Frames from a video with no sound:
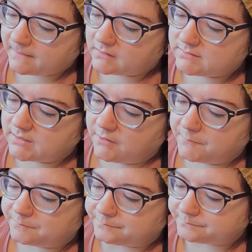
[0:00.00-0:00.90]

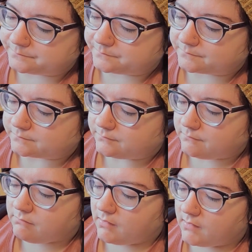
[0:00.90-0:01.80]
So
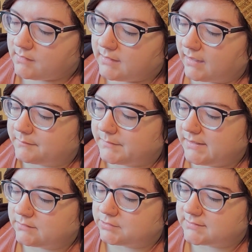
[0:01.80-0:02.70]
yeah,
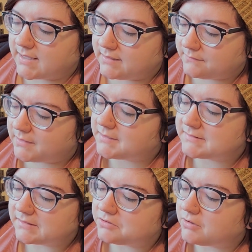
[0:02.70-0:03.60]
it's just kind of like a
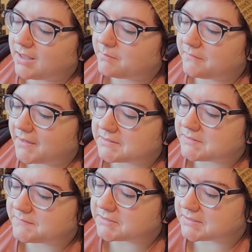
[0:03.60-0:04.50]
central hub of
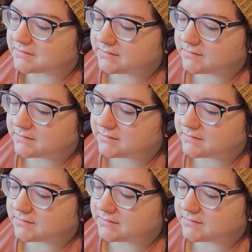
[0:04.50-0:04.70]
activity.